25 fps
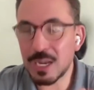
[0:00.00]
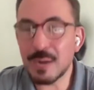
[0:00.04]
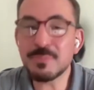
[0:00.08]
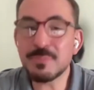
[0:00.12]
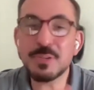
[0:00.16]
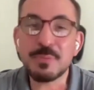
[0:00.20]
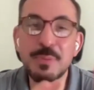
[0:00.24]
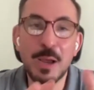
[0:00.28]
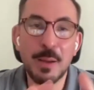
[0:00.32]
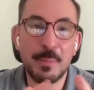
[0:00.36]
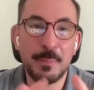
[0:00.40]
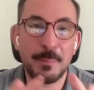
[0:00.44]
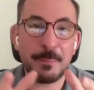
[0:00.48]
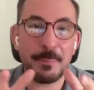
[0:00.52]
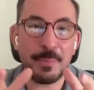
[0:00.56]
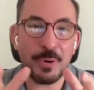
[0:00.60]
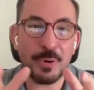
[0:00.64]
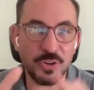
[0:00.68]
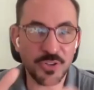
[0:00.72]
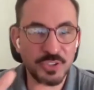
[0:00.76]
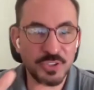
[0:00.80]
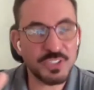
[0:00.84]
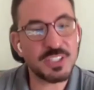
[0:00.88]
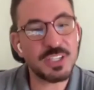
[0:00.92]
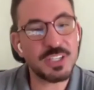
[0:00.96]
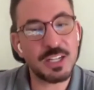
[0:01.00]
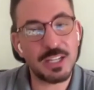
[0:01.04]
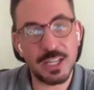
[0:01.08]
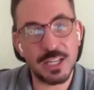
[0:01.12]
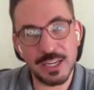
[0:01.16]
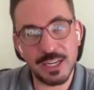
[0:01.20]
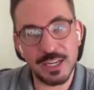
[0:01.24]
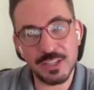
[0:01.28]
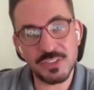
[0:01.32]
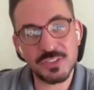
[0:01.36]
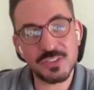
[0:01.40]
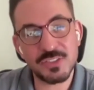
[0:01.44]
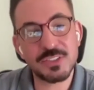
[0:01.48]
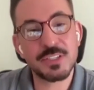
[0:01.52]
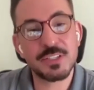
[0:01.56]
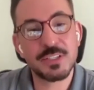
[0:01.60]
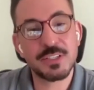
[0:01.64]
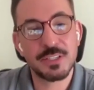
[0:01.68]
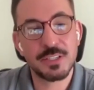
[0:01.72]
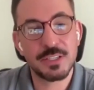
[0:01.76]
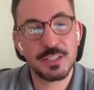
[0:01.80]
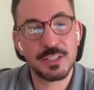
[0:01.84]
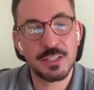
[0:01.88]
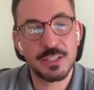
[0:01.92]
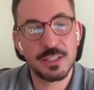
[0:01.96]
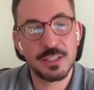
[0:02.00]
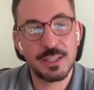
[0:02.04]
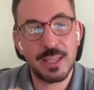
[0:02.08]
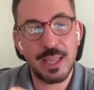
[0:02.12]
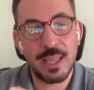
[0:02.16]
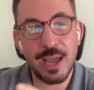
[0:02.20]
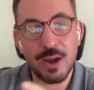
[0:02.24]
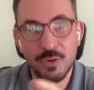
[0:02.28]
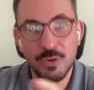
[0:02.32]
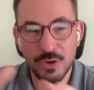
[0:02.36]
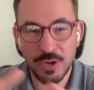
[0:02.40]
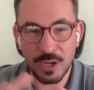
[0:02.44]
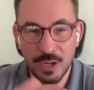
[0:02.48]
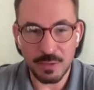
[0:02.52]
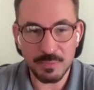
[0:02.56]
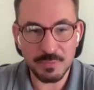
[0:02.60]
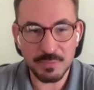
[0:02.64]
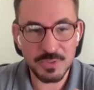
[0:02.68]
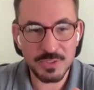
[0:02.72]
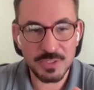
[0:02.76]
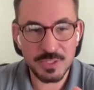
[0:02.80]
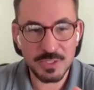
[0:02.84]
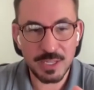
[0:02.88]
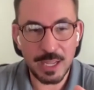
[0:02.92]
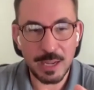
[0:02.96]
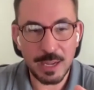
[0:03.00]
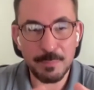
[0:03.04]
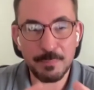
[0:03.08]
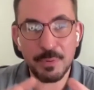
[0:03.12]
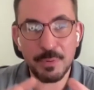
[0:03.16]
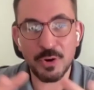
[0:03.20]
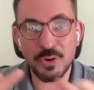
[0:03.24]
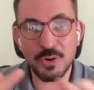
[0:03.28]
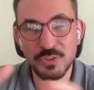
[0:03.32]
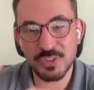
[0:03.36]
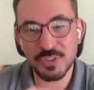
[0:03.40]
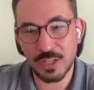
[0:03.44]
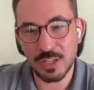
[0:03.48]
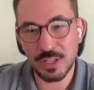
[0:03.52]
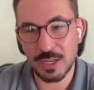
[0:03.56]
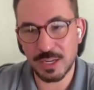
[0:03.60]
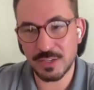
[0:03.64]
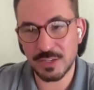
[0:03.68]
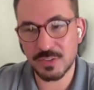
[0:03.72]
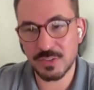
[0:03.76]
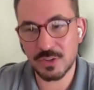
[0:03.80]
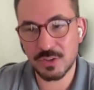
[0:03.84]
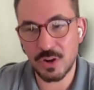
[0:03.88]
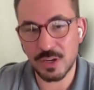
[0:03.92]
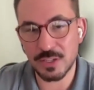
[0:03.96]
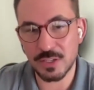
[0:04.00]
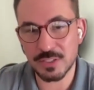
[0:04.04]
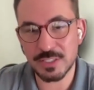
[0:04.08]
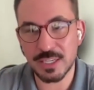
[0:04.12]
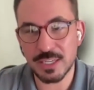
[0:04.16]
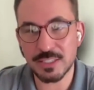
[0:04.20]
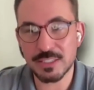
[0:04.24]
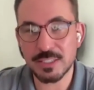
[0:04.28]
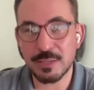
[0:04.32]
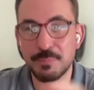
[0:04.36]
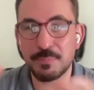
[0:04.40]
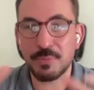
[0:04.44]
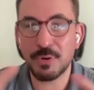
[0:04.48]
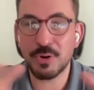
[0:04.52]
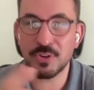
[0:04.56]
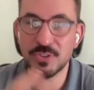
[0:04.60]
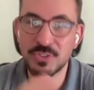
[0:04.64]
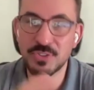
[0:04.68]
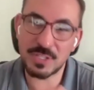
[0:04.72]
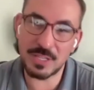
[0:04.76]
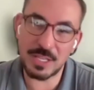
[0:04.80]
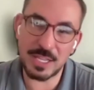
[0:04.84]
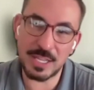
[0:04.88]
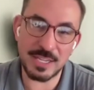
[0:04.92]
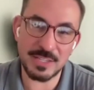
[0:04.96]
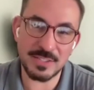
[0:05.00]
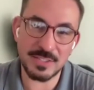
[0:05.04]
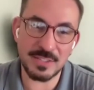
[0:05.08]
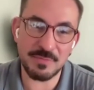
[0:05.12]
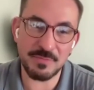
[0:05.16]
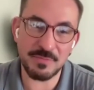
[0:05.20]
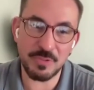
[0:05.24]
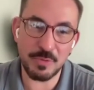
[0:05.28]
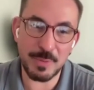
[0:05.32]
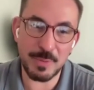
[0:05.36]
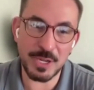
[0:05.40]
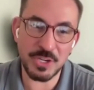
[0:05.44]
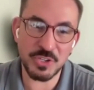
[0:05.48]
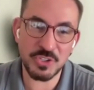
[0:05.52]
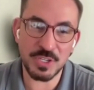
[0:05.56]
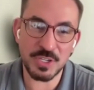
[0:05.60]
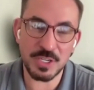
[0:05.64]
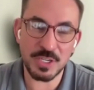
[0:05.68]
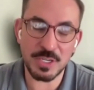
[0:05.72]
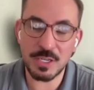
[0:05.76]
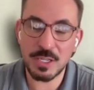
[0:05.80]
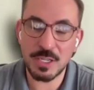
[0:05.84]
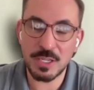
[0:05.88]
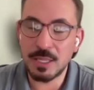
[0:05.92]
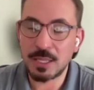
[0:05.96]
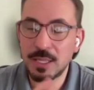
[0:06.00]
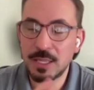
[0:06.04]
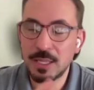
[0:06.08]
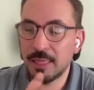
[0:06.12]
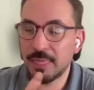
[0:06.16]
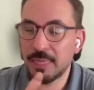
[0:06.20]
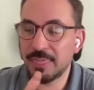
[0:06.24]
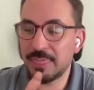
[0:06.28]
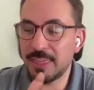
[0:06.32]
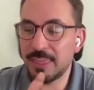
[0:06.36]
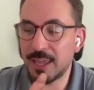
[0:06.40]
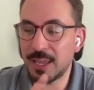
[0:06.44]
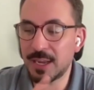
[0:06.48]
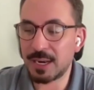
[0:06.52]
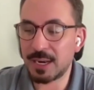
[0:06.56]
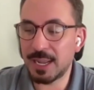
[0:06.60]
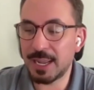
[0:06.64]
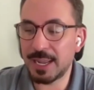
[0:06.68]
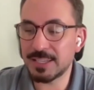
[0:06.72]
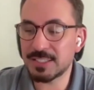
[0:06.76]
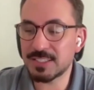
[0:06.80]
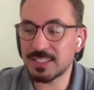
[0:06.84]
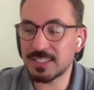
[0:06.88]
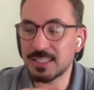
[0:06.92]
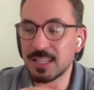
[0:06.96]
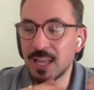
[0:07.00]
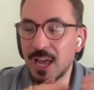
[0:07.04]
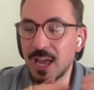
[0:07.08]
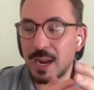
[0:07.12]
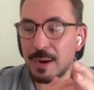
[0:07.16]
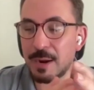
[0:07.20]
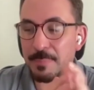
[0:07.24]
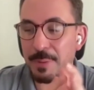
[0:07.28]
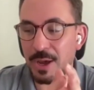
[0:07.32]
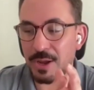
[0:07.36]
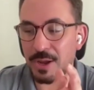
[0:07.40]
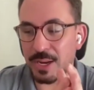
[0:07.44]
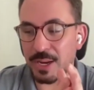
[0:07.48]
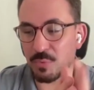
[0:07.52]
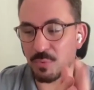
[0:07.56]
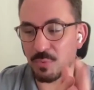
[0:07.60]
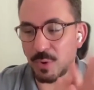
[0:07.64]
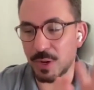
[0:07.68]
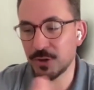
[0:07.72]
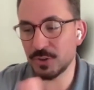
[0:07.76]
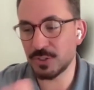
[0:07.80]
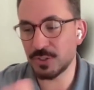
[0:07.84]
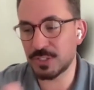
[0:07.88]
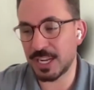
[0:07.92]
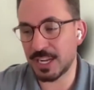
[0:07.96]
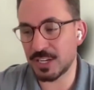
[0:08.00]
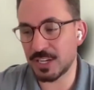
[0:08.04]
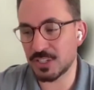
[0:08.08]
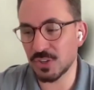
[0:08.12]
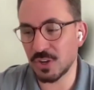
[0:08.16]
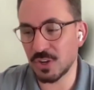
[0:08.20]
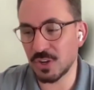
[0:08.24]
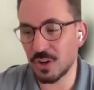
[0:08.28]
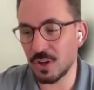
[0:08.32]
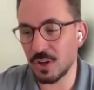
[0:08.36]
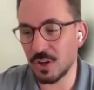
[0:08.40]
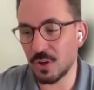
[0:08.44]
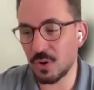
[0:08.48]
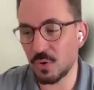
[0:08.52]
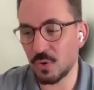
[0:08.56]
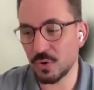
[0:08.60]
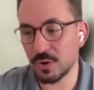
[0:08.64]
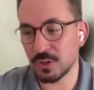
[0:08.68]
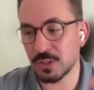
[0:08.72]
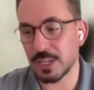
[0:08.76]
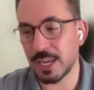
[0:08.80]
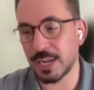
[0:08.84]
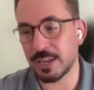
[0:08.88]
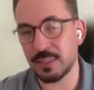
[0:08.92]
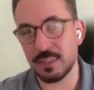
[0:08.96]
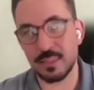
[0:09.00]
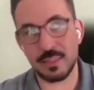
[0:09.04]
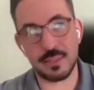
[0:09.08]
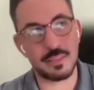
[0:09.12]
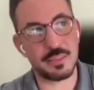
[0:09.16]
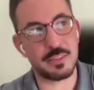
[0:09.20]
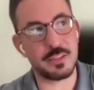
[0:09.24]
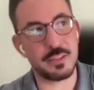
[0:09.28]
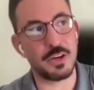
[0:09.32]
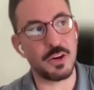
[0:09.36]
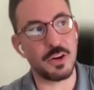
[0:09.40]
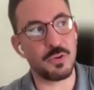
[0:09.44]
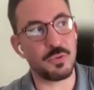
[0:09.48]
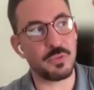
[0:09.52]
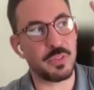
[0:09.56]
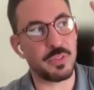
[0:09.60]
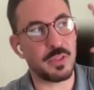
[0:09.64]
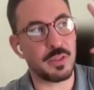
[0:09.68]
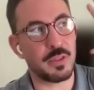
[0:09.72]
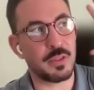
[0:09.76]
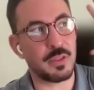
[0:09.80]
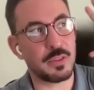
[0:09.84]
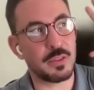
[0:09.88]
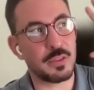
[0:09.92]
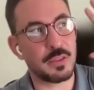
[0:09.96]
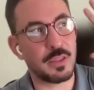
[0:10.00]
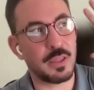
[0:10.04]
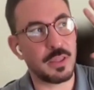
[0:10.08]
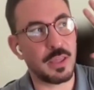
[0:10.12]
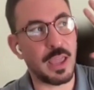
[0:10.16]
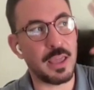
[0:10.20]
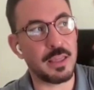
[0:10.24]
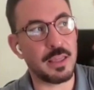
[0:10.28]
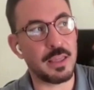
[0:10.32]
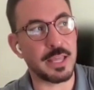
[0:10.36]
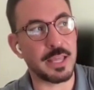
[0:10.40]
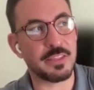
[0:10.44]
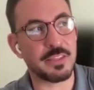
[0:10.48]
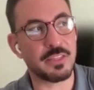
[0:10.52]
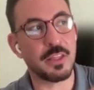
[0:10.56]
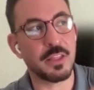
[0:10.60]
If it becomes about personalized outcomes and personalized content and personalized information, then it's not about a winner takes all or the